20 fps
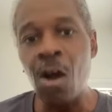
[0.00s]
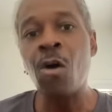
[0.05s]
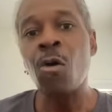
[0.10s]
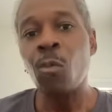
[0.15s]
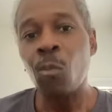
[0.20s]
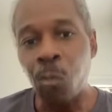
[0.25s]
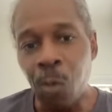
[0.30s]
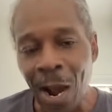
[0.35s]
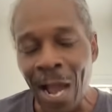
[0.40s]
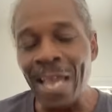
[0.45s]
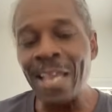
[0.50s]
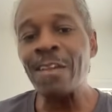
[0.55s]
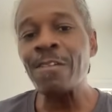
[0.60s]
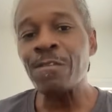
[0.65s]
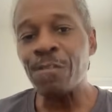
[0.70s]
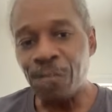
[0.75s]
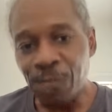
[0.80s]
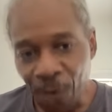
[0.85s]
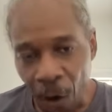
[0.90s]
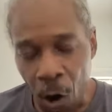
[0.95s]
White
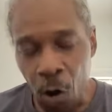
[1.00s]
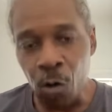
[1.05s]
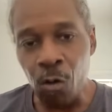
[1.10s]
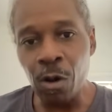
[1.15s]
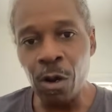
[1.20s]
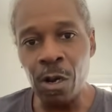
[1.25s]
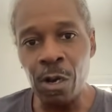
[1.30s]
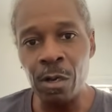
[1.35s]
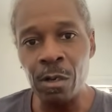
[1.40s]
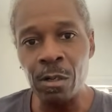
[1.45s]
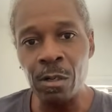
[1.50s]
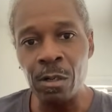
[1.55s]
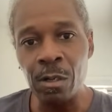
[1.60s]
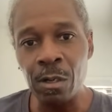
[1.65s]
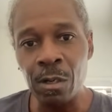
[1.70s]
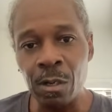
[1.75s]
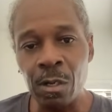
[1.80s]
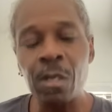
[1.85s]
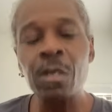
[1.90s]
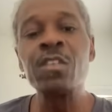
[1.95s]
folk
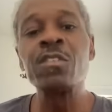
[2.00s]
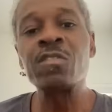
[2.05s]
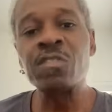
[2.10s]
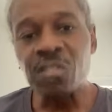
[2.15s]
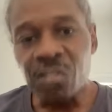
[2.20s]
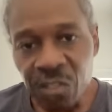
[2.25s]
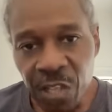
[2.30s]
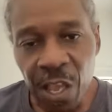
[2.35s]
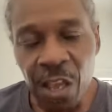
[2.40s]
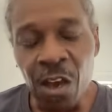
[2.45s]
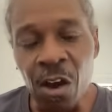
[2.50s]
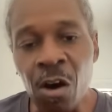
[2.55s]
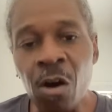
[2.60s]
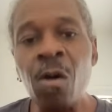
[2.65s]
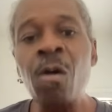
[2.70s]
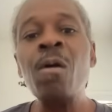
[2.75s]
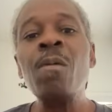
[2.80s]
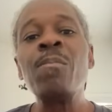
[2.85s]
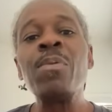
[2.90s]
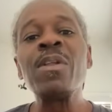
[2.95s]

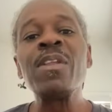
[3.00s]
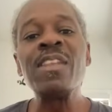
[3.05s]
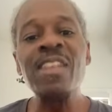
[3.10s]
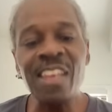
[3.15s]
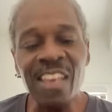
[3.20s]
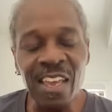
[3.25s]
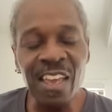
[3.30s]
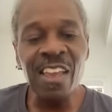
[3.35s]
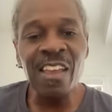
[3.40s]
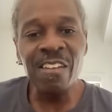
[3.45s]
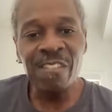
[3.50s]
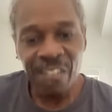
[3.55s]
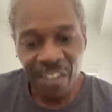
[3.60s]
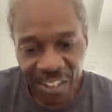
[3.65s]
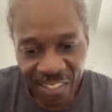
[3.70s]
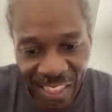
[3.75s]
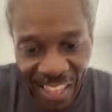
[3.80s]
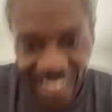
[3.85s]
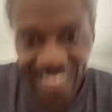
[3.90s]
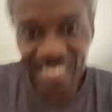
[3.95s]
still believe
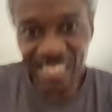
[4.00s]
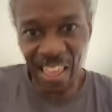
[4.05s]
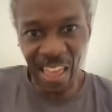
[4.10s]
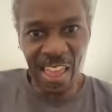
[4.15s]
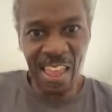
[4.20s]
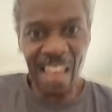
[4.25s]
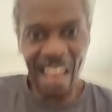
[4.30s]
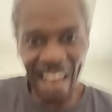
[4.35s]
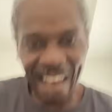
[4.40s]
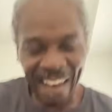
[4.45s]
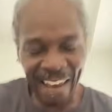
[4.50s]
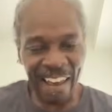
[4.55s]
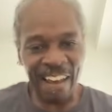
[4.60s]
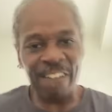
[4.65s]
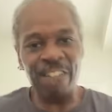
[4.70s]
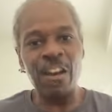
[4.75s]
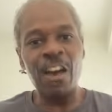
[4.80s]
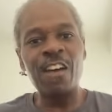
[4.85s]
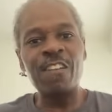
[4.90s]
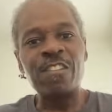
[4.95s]
that they
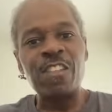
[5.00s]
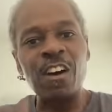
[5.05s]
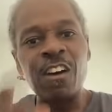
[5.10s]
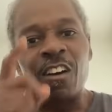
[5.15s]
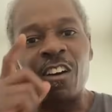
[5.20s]
have the